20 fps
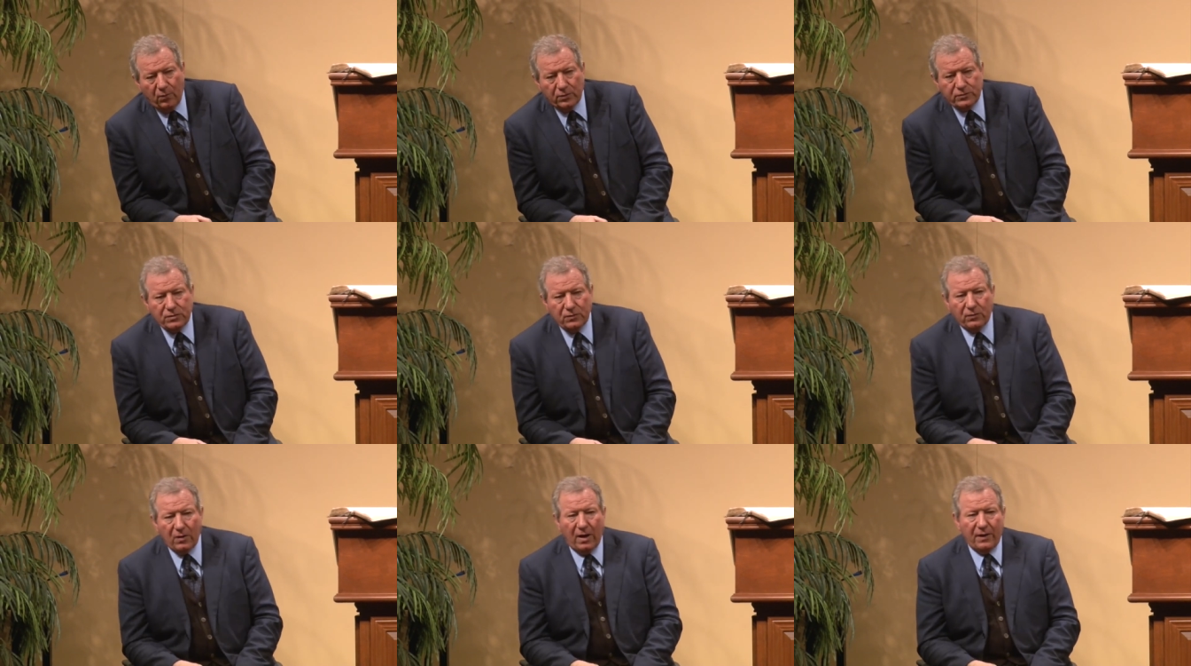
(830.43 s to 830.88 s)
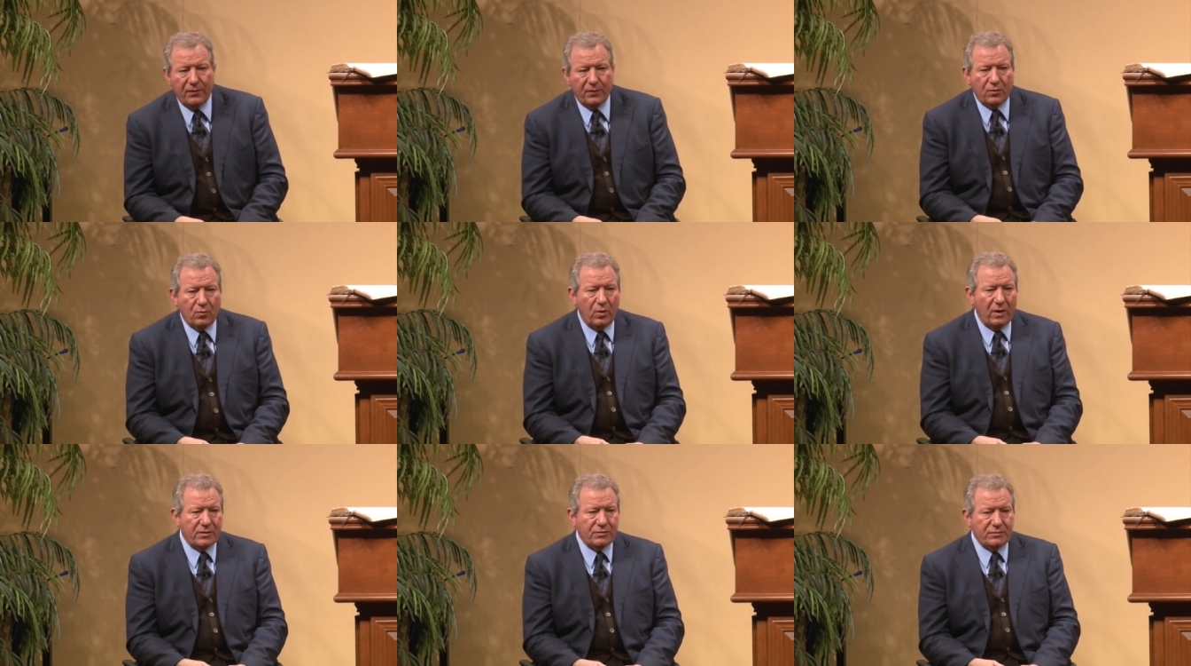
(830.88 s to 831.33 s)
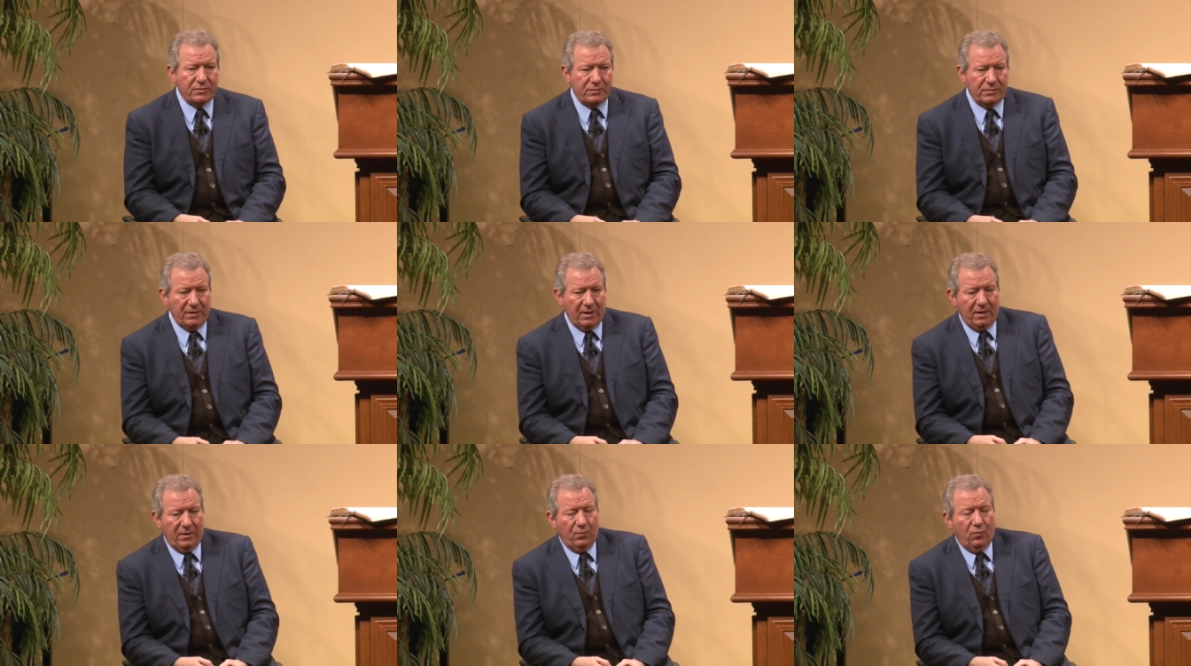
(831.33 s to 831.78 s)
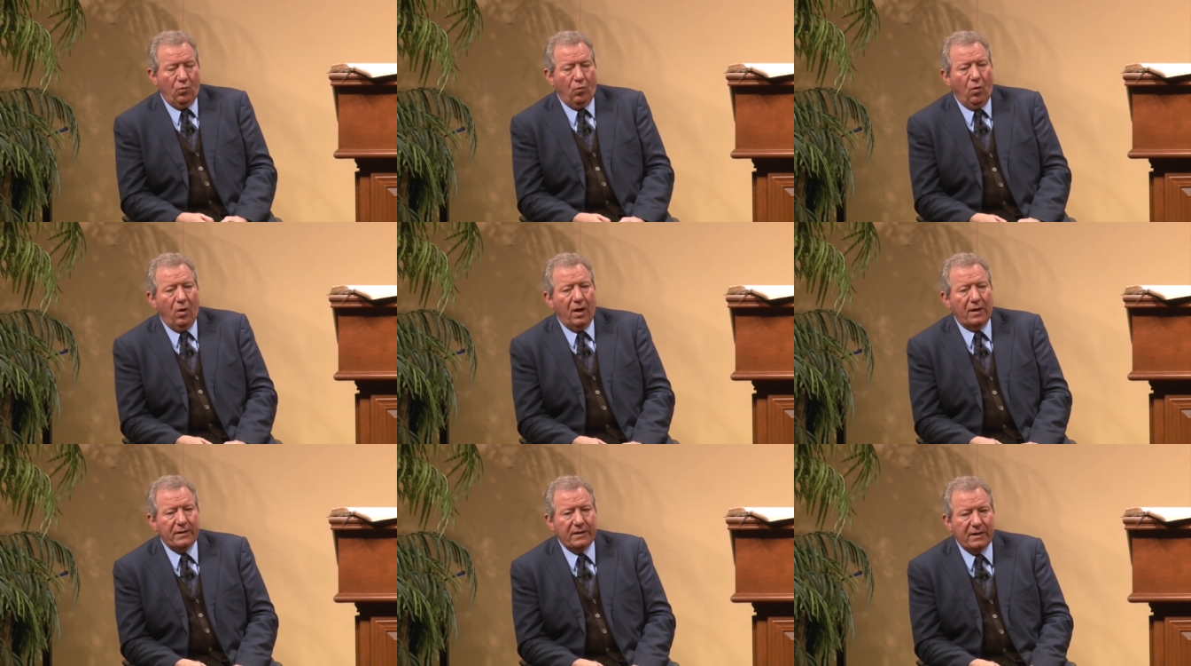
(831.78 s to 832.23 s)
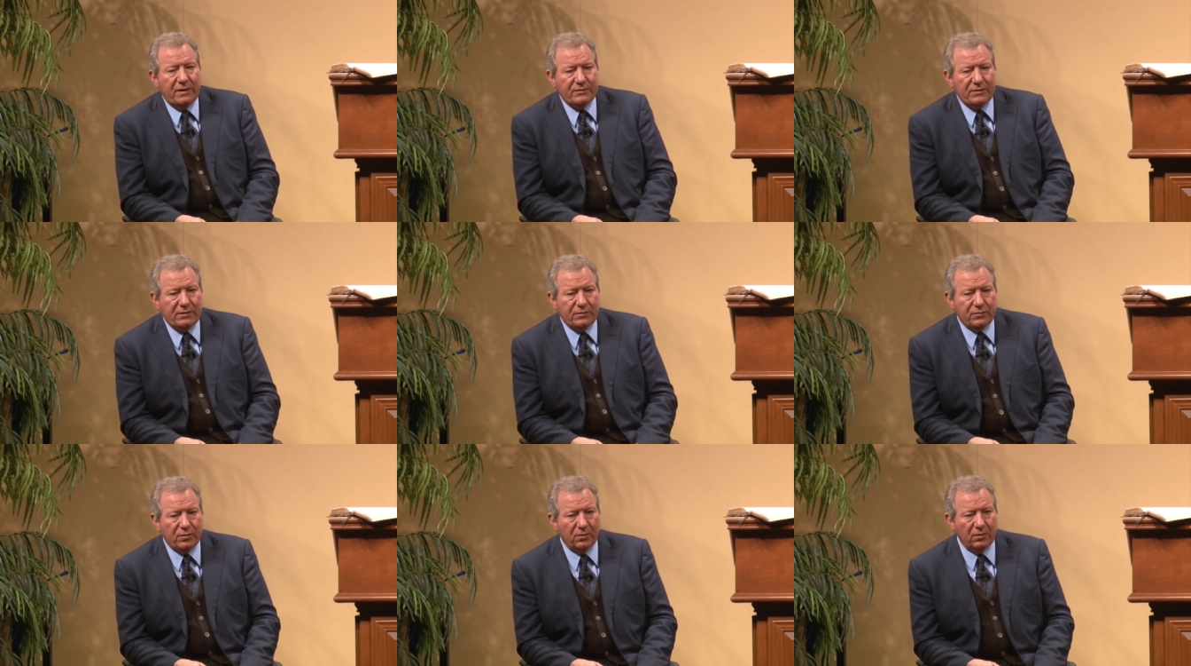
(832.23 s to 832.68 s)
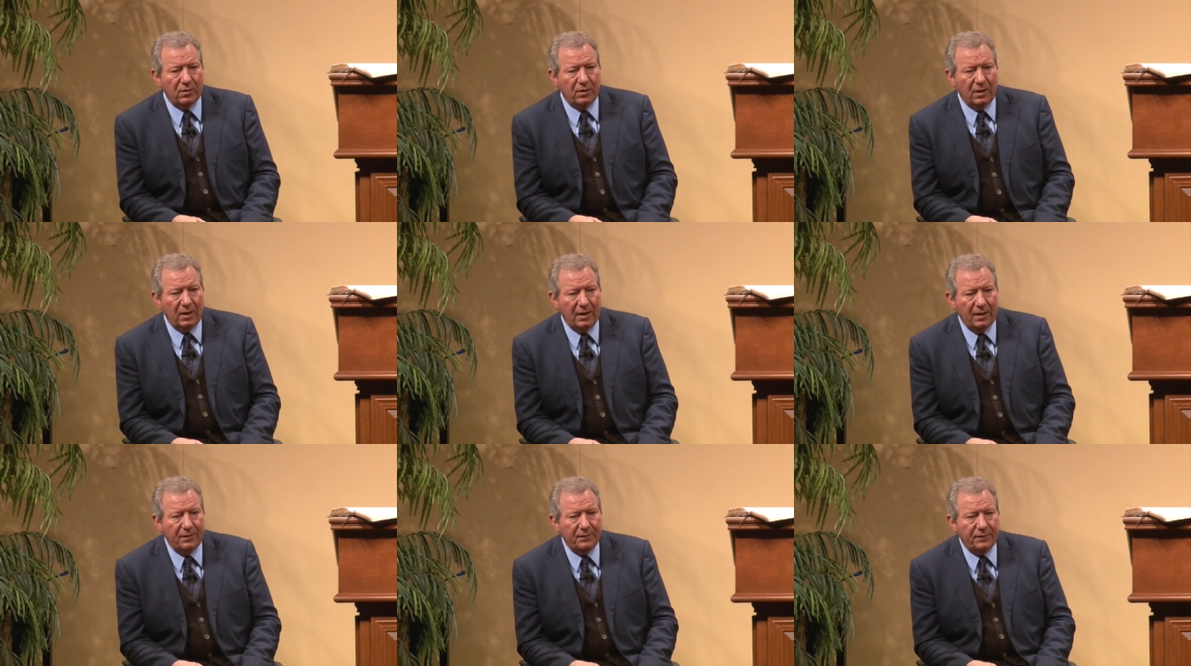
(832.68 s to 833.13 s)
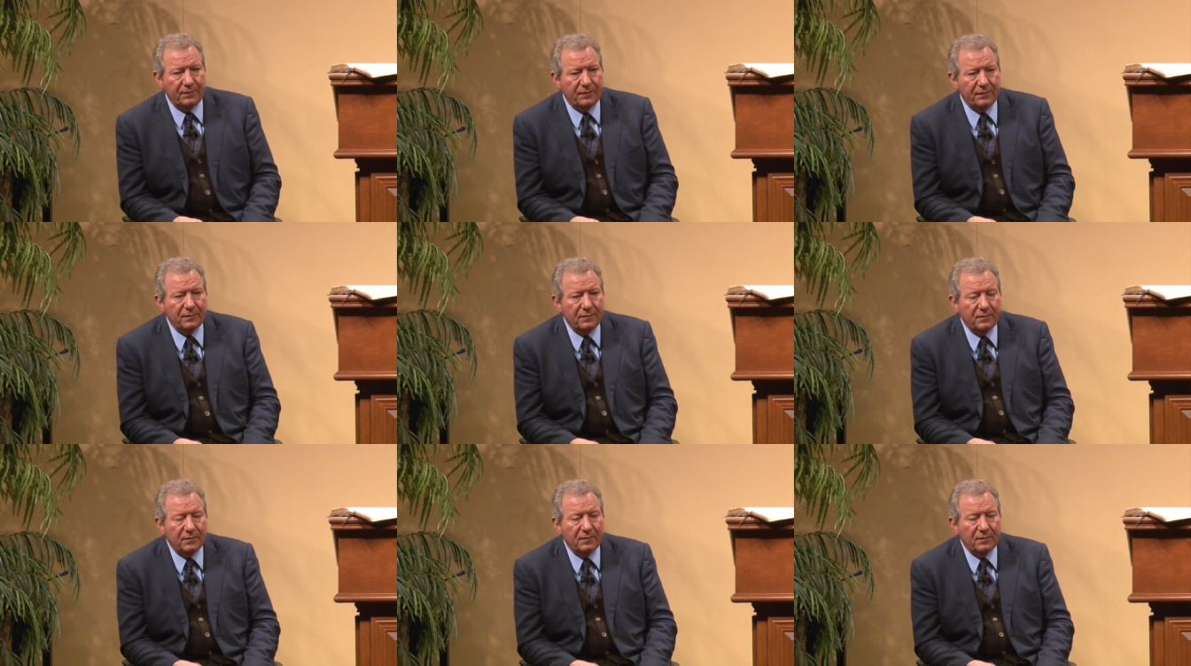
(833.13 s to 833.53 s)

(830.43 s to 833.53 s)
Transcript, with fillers: I want you to write the question down. What is eternal life?